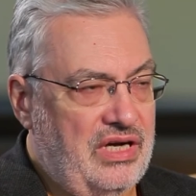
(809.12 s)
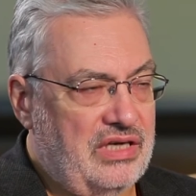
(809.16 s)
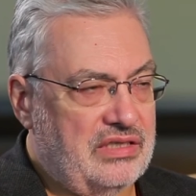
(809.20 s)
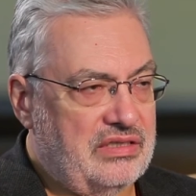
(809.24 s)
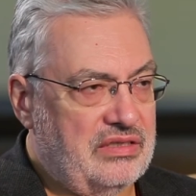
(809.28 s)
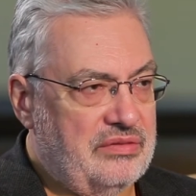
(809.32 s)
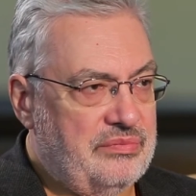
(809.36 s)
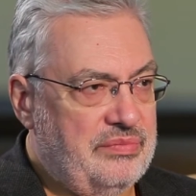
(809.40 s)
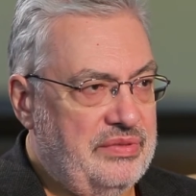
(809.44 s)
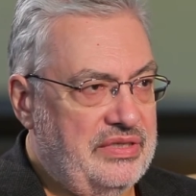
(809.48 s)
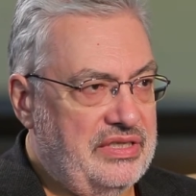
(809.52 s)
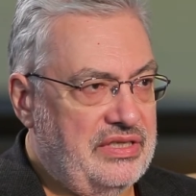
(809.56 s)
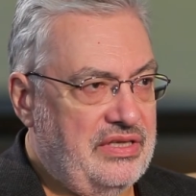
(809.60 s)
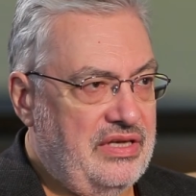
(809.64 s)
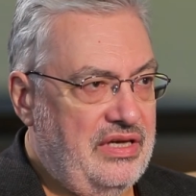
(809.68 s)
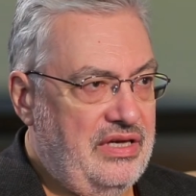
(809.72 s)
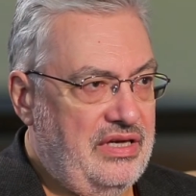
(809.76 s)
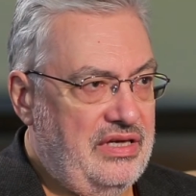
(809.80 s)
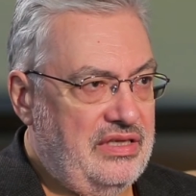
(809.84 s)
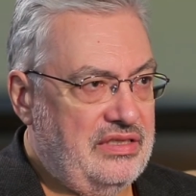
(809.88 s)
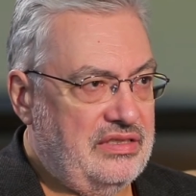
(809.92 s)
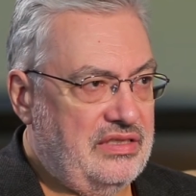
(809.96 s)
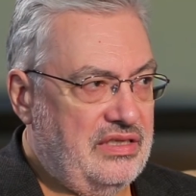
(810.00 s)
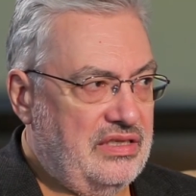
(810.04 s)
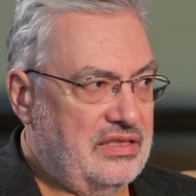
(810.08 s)
rocket
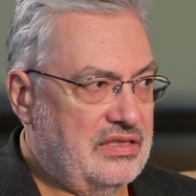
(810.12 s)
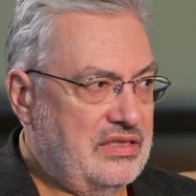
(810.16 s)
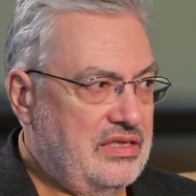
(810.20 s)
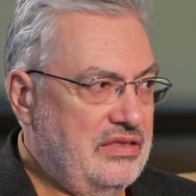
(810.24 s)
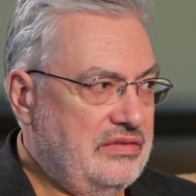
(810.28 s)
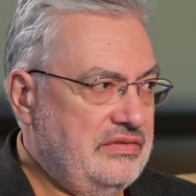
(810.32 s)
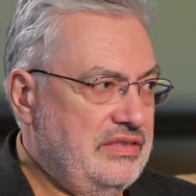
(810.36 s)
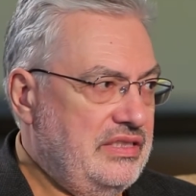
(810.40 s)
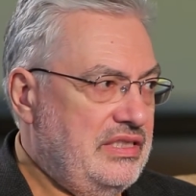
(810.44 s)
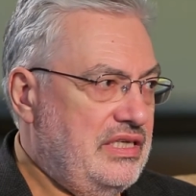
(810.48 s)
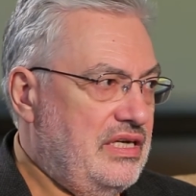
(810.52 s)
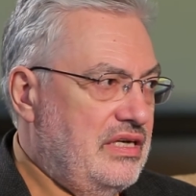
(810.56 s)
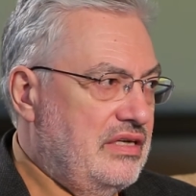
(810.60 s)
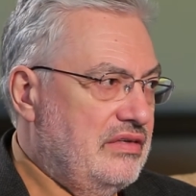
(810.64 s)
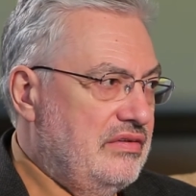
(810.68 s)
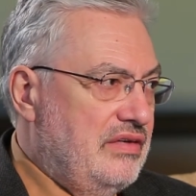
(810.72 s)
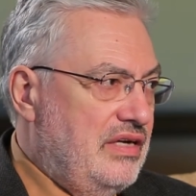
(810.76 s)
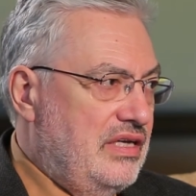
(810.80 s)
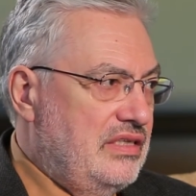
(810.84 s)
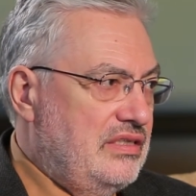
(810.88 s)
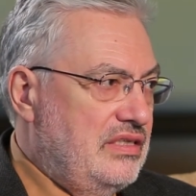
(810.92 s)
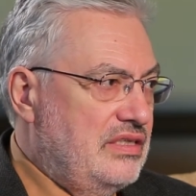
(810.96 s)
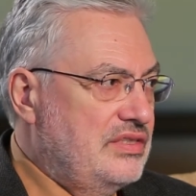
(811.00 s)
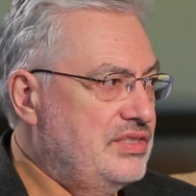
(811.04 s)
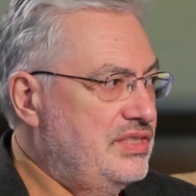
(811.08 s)
brigade in
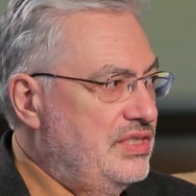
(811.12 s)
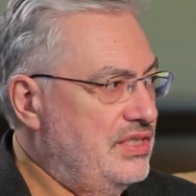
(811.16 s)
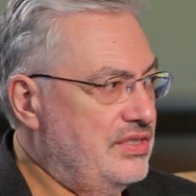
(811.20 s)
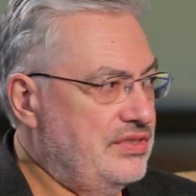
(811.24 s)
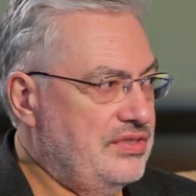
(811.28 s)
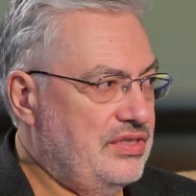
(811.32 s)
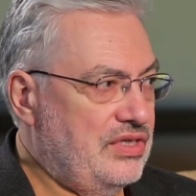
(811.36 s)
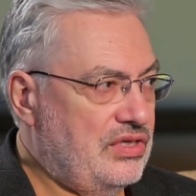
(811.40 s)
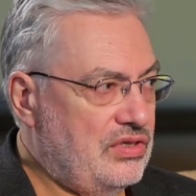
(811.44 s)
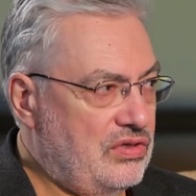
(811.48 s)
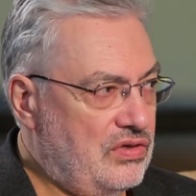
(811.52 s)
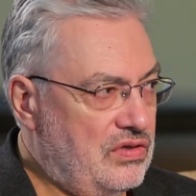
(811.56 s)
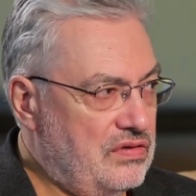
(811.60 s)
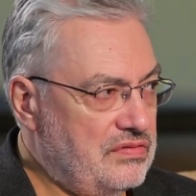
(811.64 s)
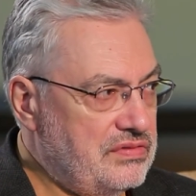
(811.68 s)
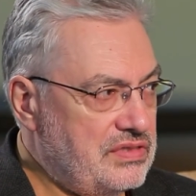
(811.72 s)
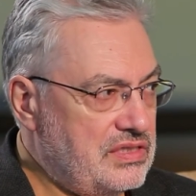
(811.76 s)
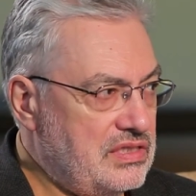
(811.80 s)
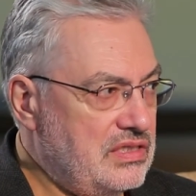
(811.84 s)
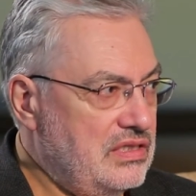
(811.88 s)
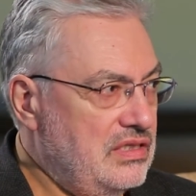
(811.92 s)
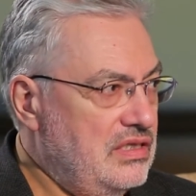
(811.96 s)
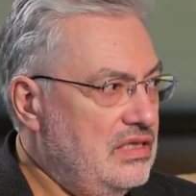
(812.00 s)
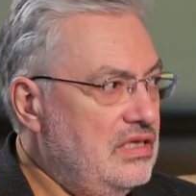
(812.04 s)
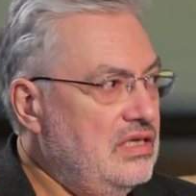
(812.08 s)
Kaliningrad and
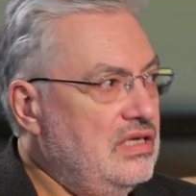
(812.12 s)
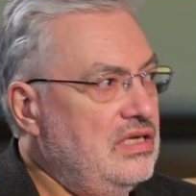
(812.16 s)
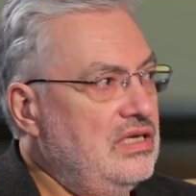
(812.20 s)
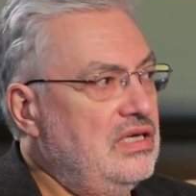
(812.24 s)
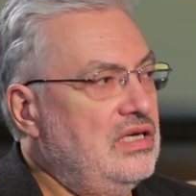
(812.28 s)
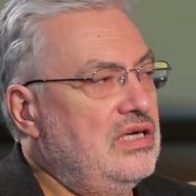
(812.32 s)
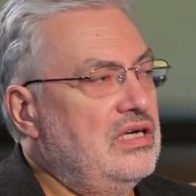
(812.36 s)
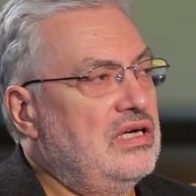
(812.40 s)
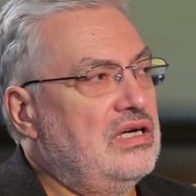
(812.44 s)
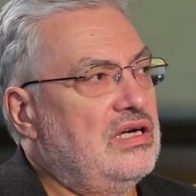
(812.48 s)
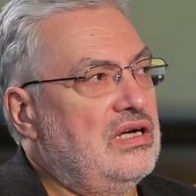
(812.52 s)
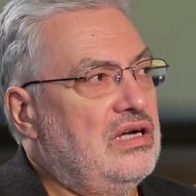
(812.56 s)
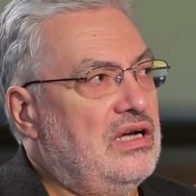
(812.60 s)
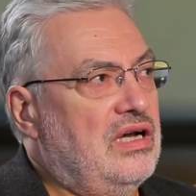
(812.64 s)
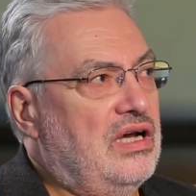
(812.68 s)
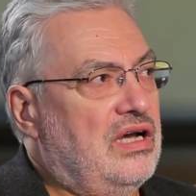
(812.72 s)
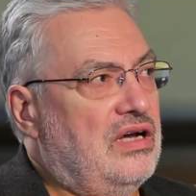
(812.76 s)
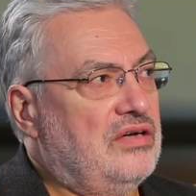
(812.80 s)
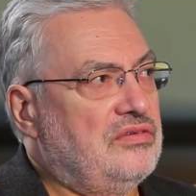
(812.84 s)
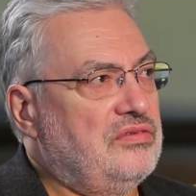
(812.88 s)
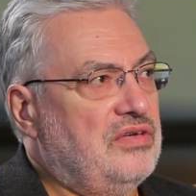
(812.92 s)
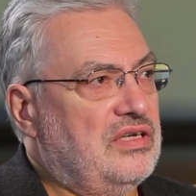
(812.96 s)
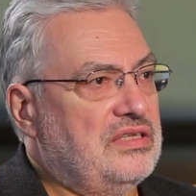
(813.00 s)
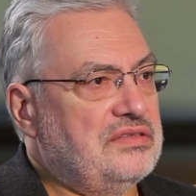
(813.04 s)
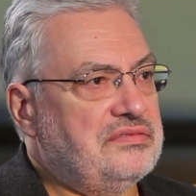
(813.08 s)
Chernyakhovsk.
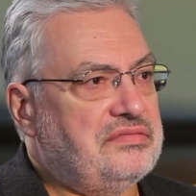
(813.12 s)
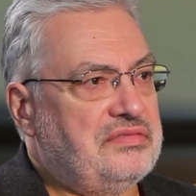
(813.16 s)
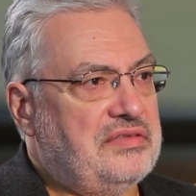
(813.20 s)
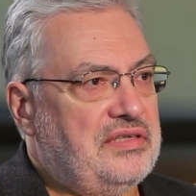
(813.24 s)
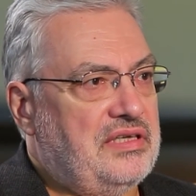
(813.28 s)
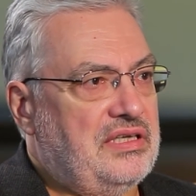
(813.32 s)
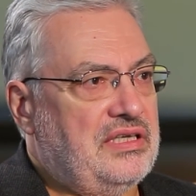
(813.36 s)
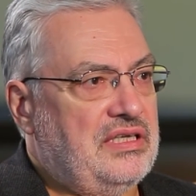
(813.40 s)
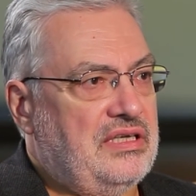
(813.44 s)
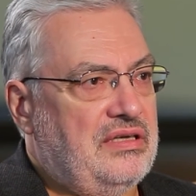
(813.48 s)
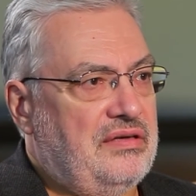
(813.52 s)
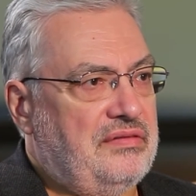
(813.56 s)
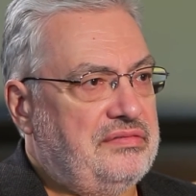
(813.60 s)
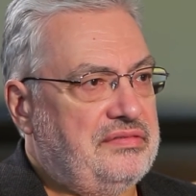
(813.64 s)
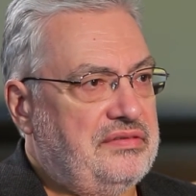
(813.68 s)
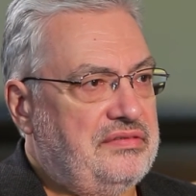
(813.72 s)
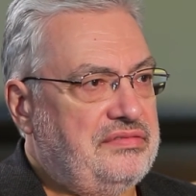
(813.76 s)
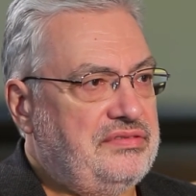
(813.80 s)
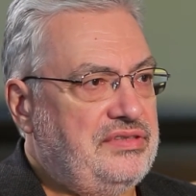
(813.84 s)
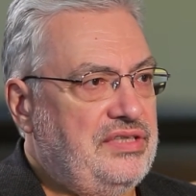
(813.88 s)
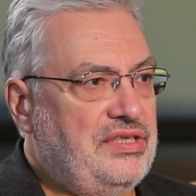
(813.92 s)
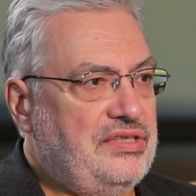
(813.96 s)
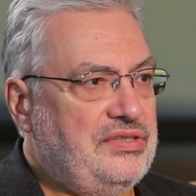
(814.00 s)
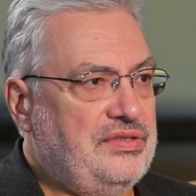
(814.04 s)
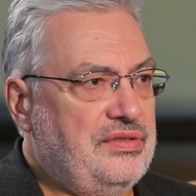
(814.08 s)
Uh,
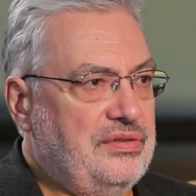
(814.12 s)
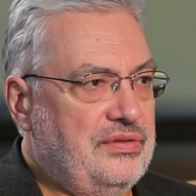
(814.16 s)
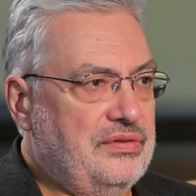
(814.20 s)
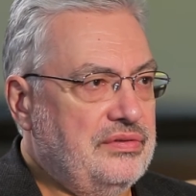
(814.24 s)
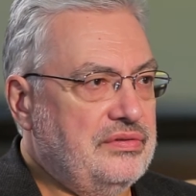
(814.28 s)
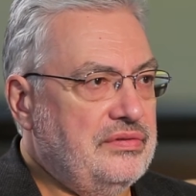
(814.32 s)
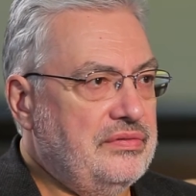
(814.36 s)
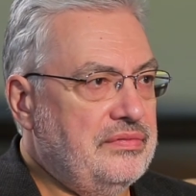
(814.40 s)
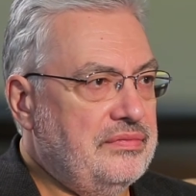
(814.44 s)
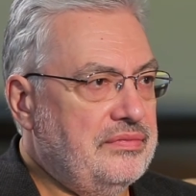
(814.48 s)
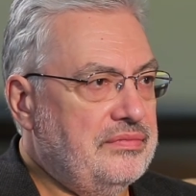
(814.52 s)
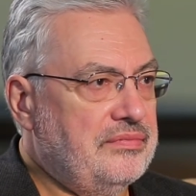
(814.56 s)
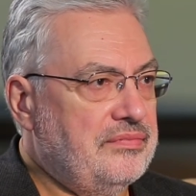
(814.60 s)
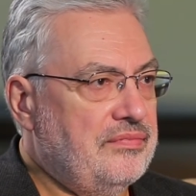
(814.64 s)
152, uh,